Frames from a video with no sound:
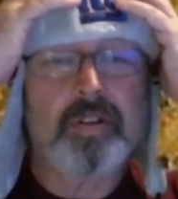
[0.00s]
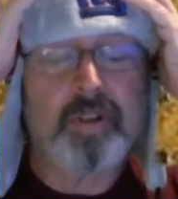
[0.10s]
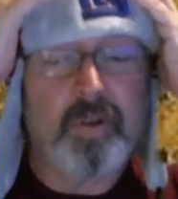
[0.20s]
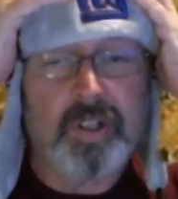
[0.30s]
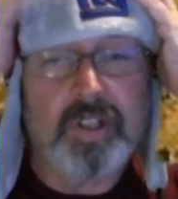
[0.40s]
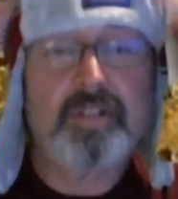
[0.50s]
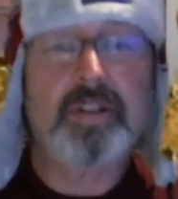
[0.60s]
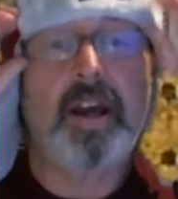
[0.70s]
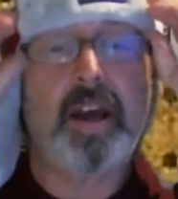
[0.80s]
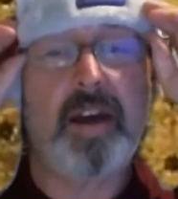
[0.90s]
So at
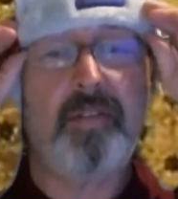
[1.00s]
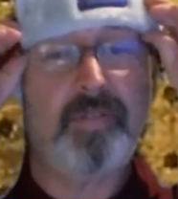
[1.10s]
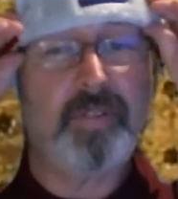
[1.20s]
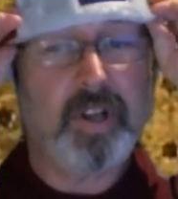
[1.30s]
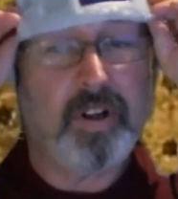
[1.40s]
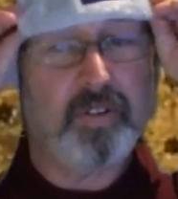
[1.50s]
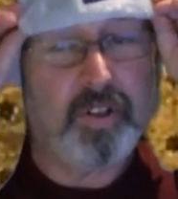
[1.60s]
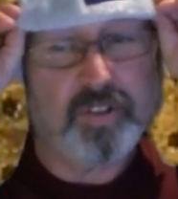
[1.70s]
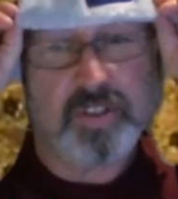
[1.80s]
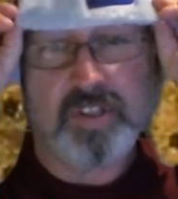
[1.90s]
least I have, you know,
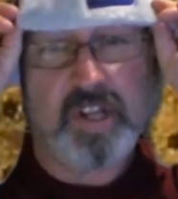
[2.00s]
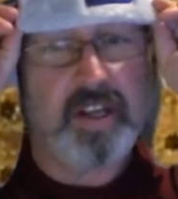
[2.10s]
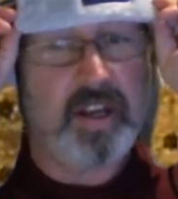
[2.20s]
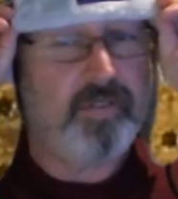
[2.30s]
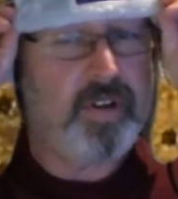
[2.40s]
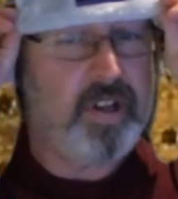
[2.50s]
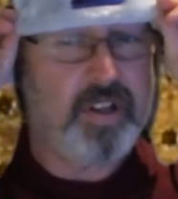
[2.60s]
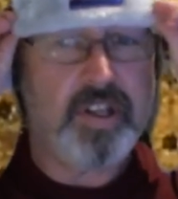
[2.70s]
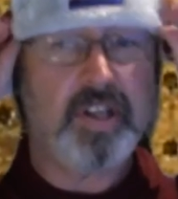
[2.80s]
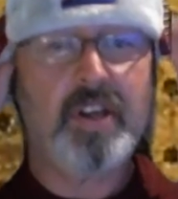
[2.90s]
just like every
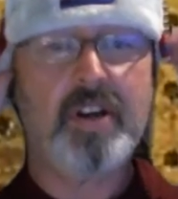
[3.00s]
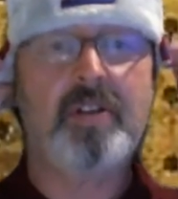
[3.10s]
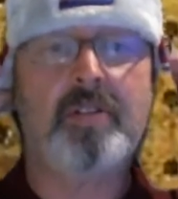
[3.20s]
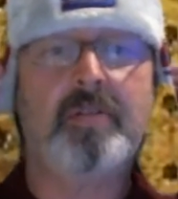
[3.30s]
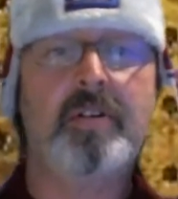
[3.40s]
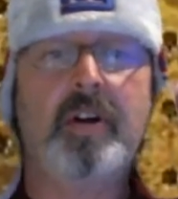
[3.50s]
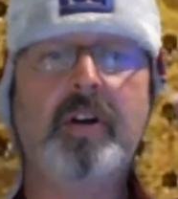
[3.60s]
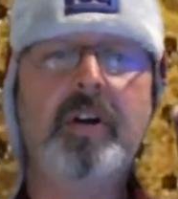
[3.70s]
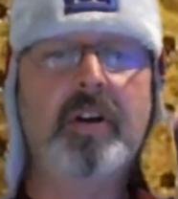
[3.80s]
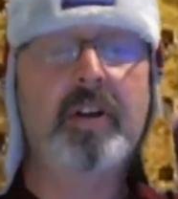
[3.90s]
other year,
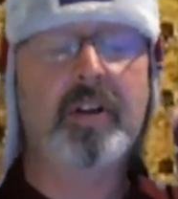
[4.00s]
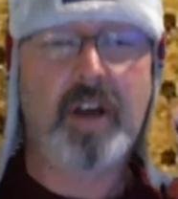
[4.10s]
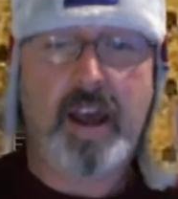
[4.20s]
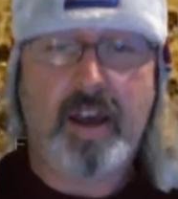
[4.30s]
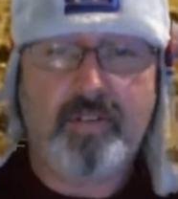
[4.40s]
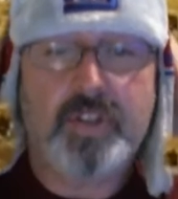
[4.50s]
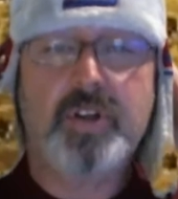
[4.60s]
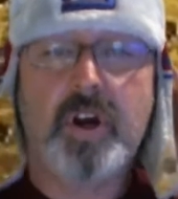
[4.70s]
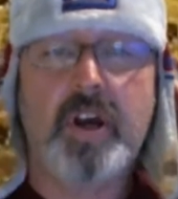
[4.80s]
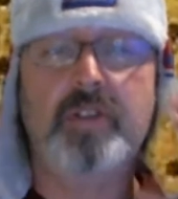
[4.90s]
I have the
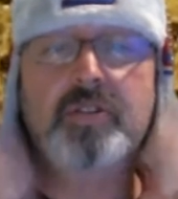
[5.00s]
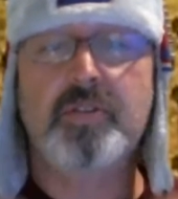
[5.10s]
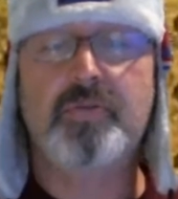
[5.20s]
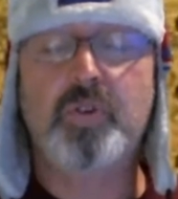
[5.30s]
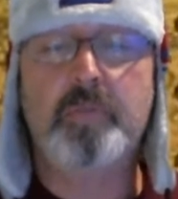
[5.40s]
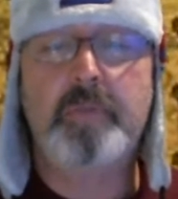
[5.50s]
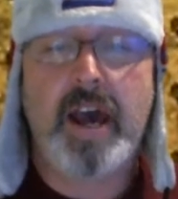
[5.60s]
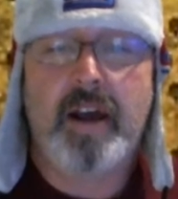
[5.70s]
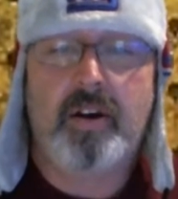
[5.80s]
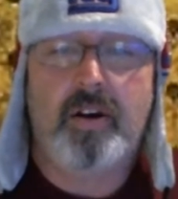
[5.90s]
Giants to fall
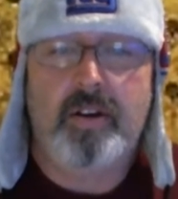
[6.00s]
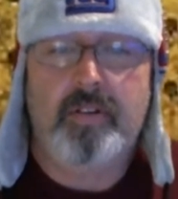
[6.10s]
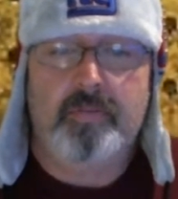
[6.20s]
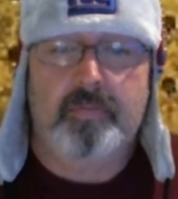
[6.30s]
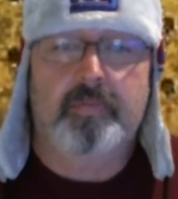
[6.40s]
back on.